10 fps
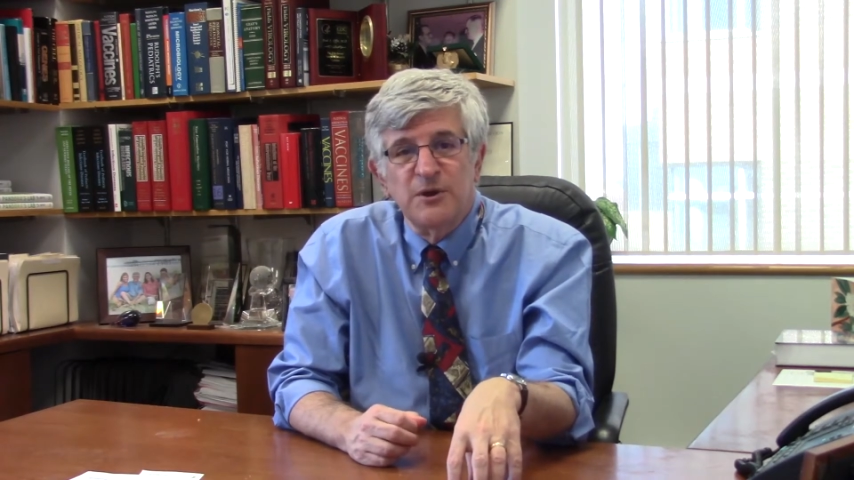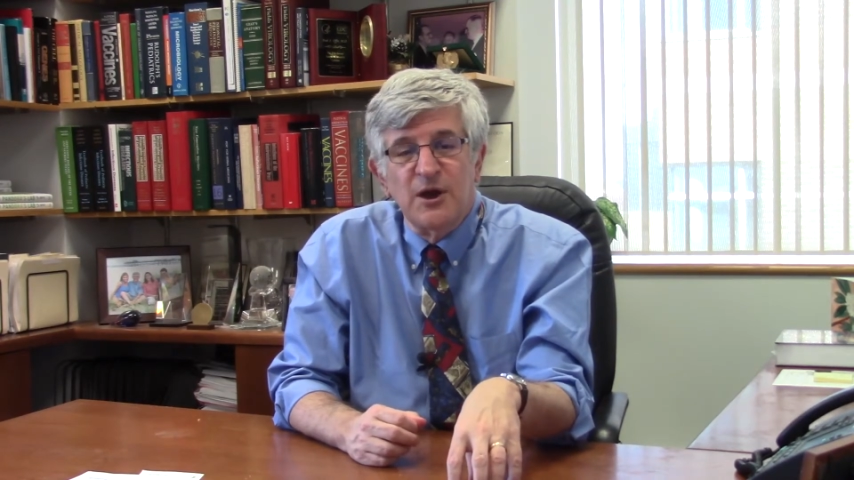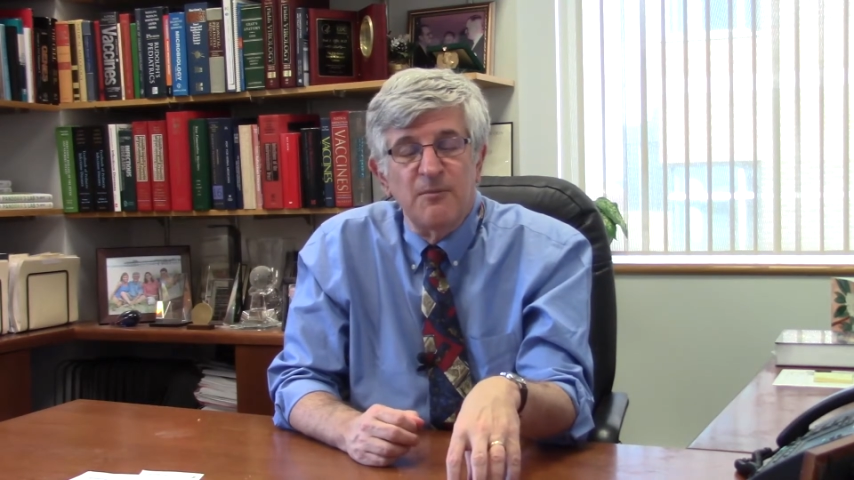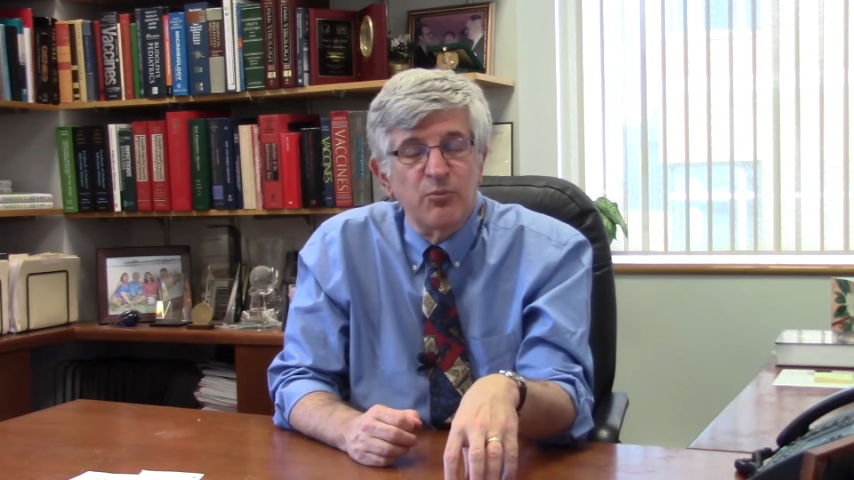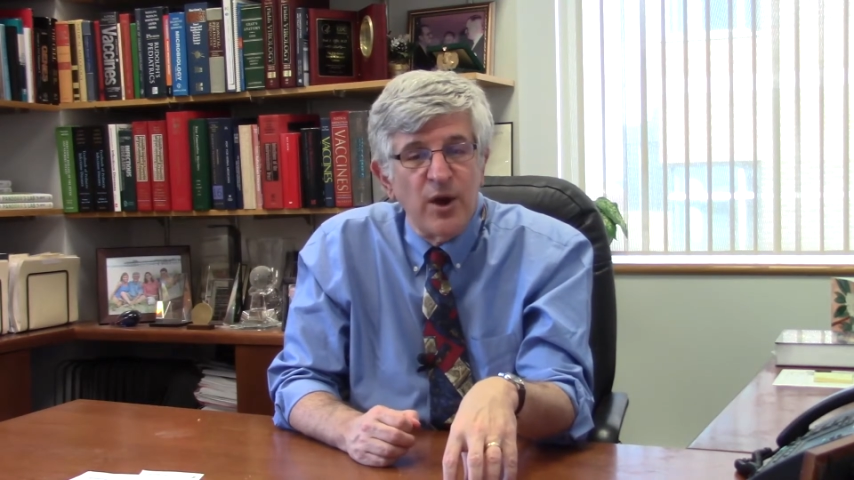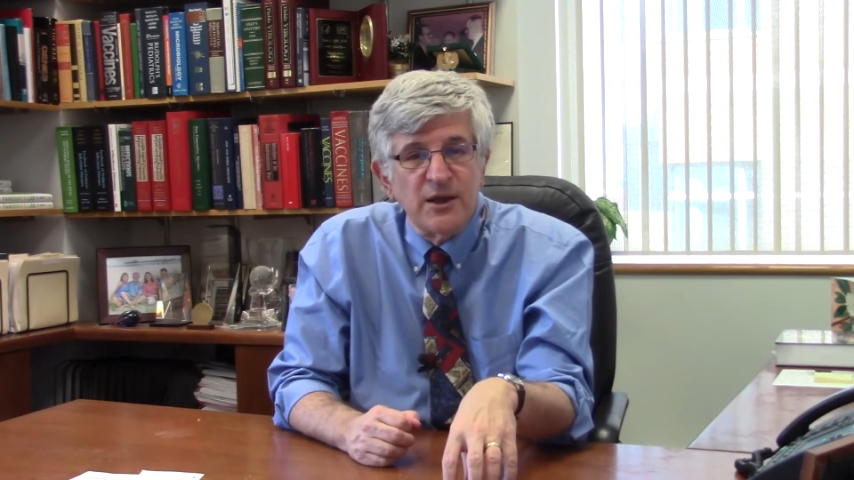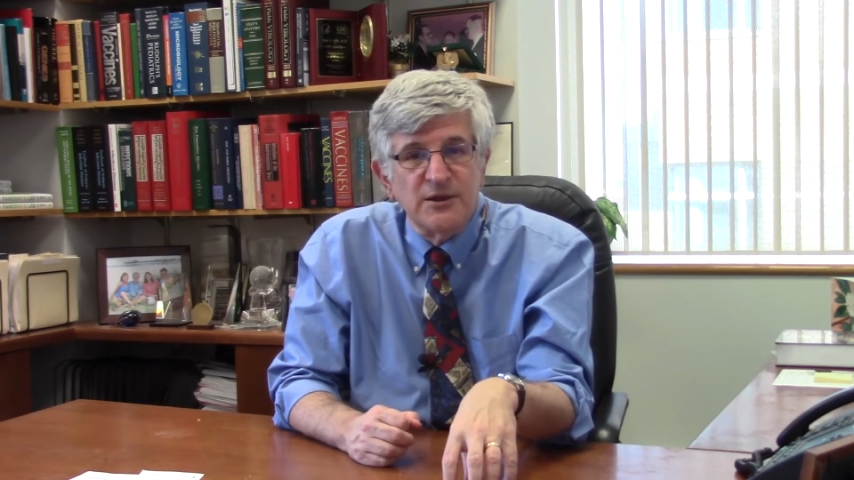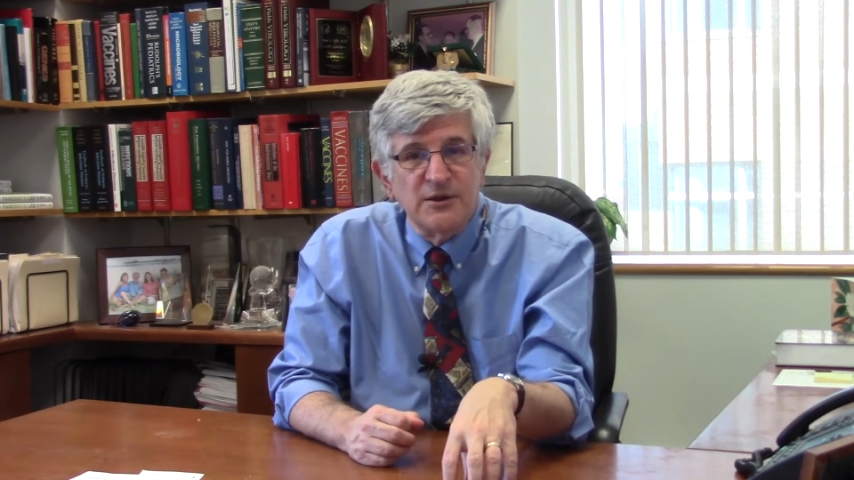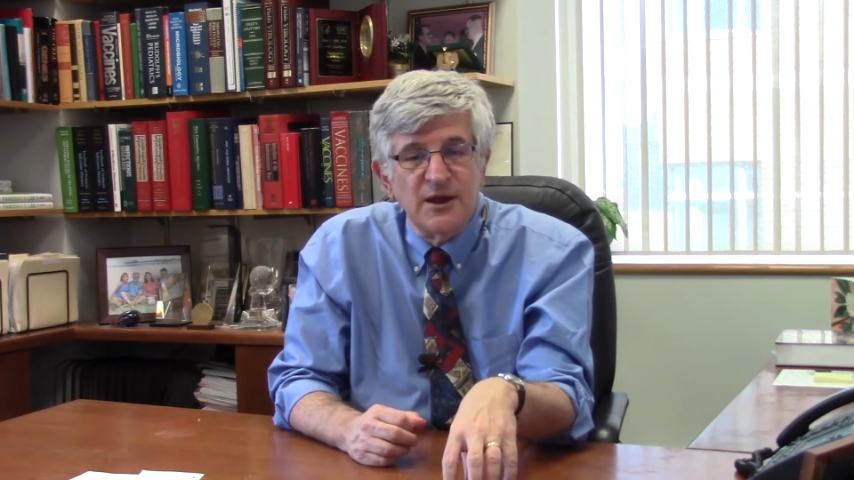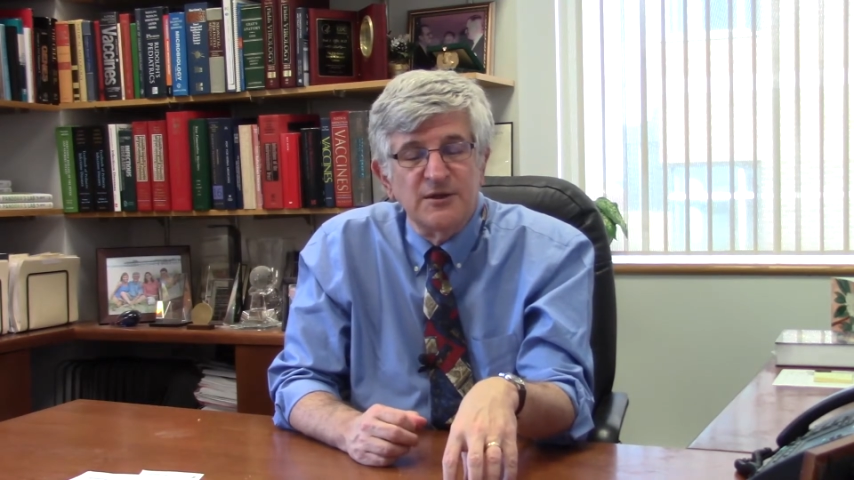become
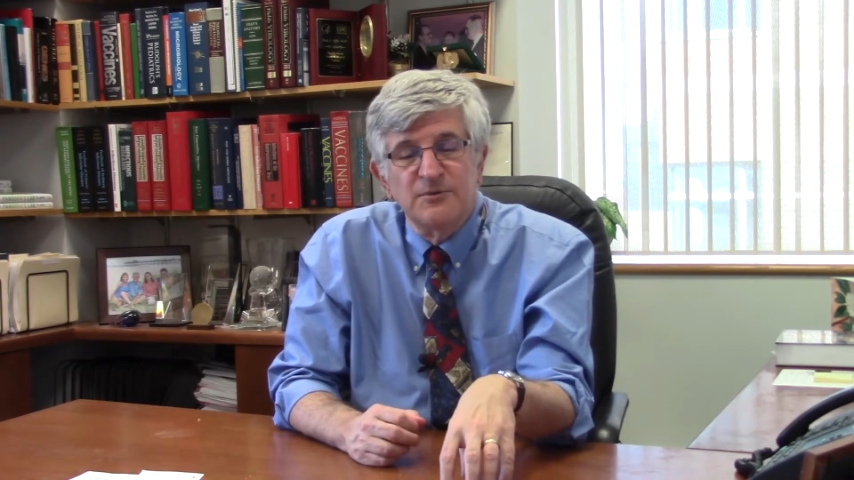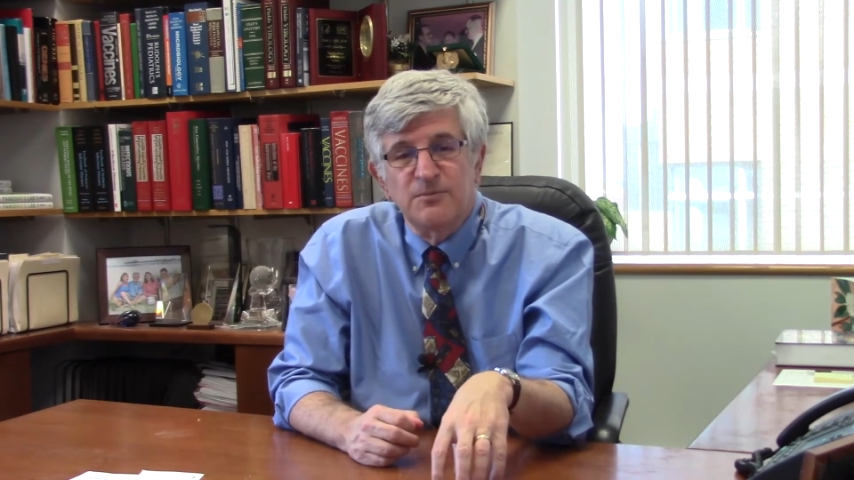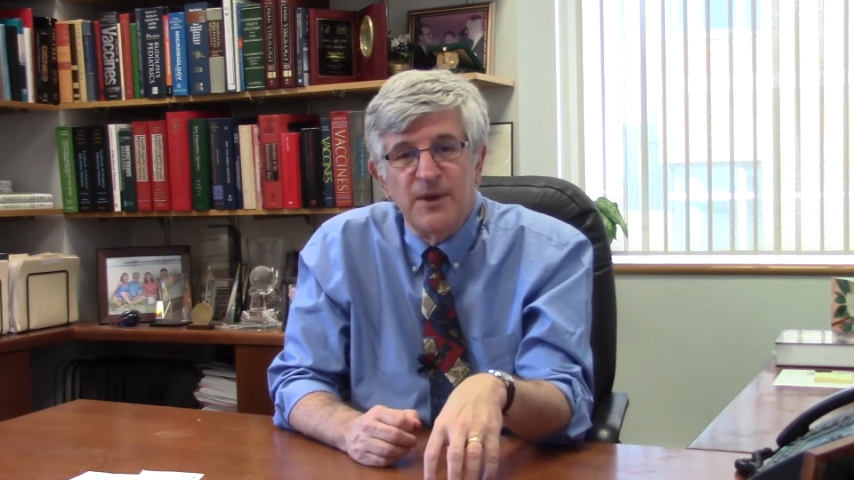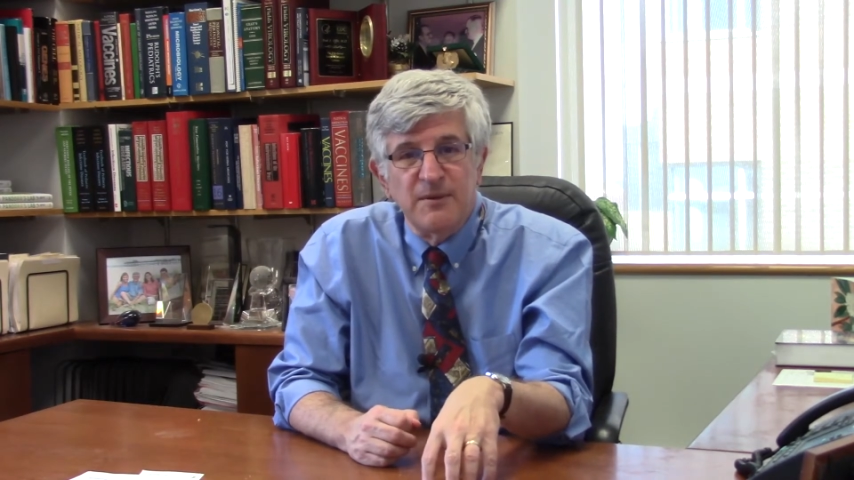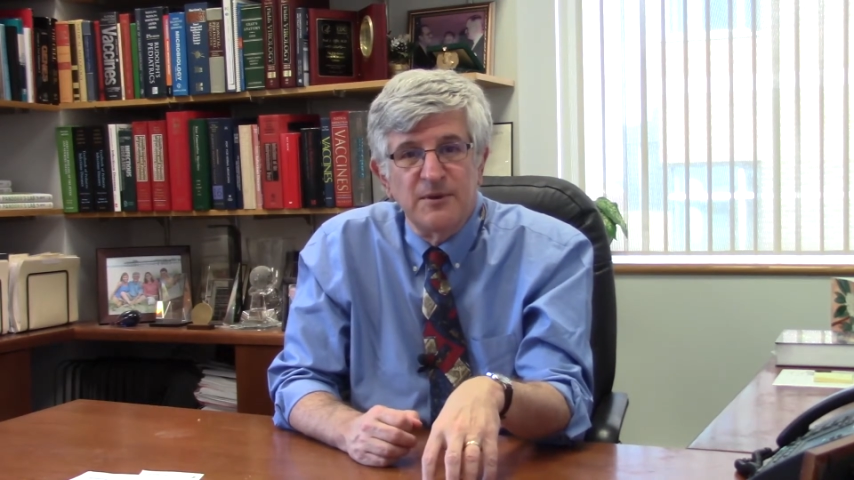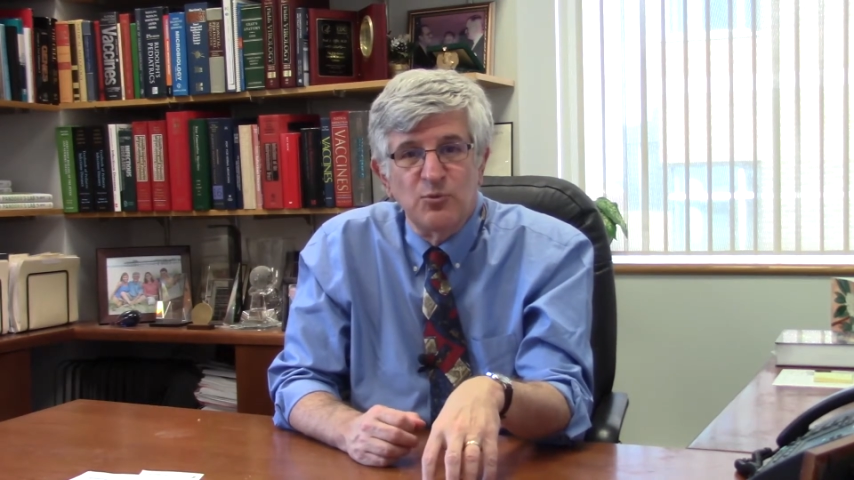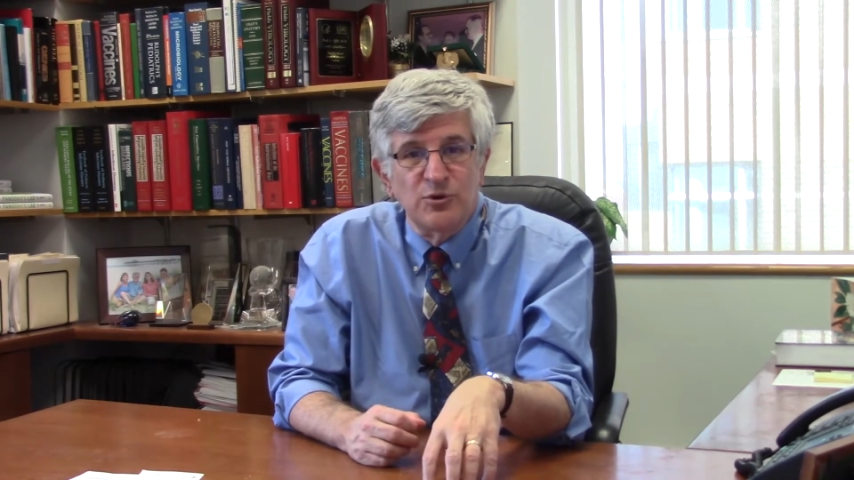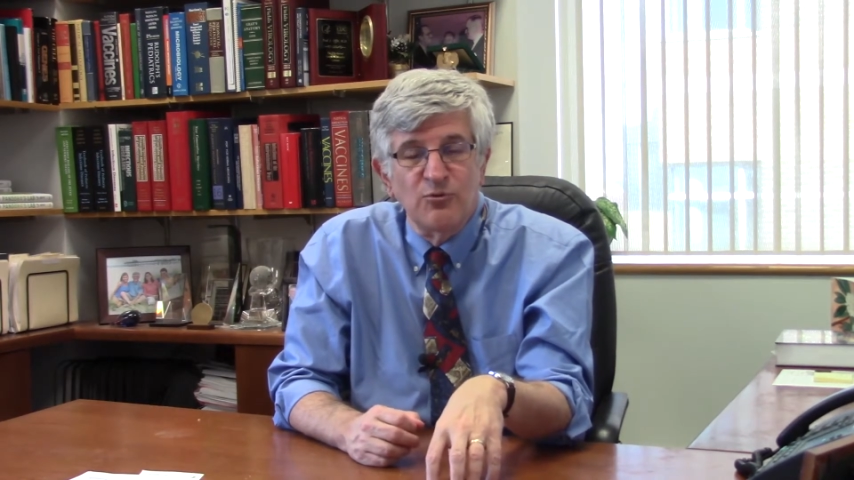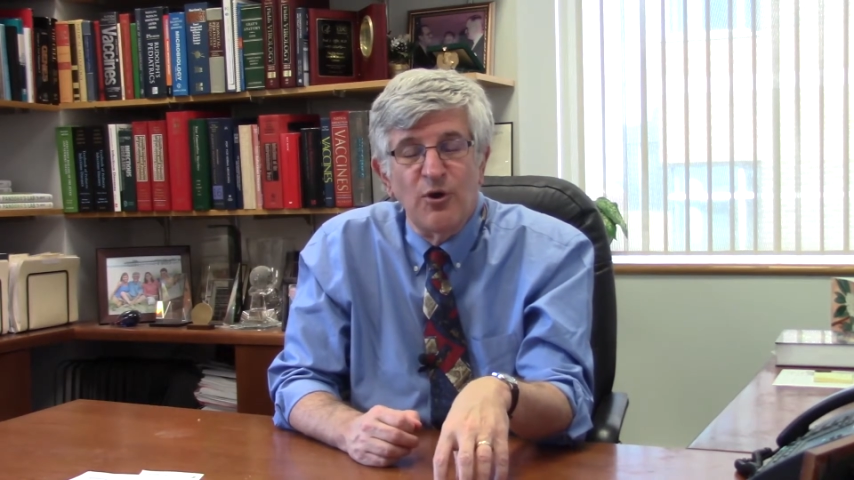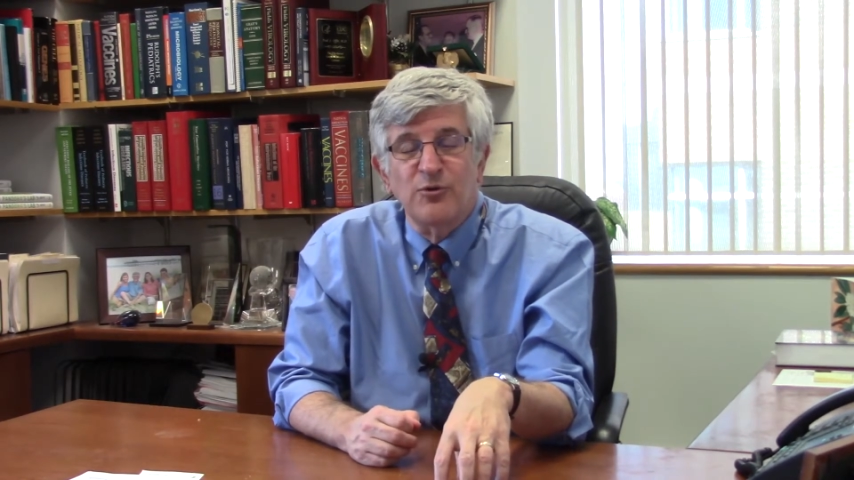pregnant and the baby
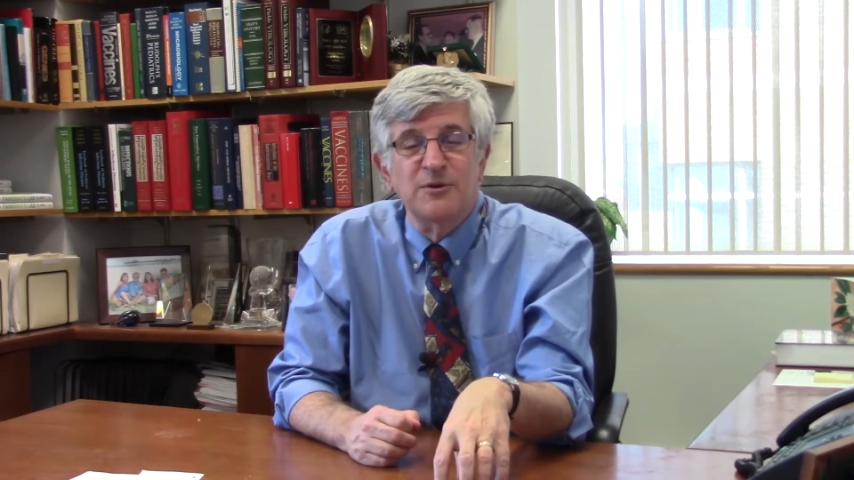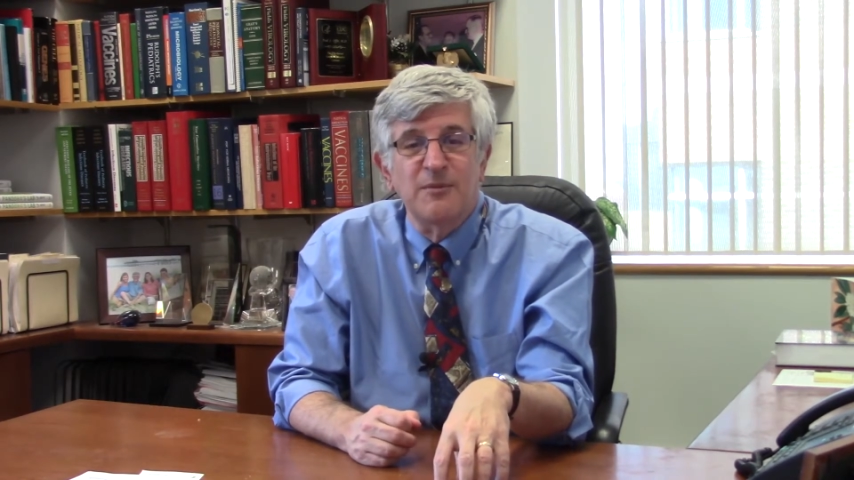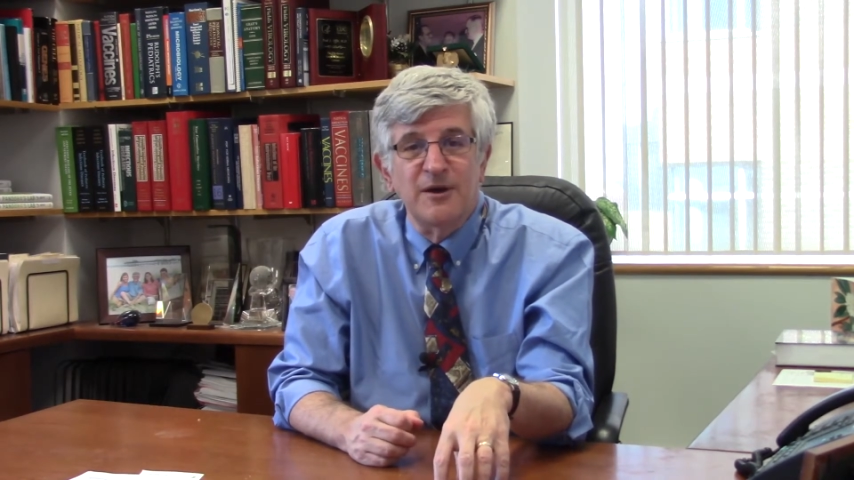would grow in the,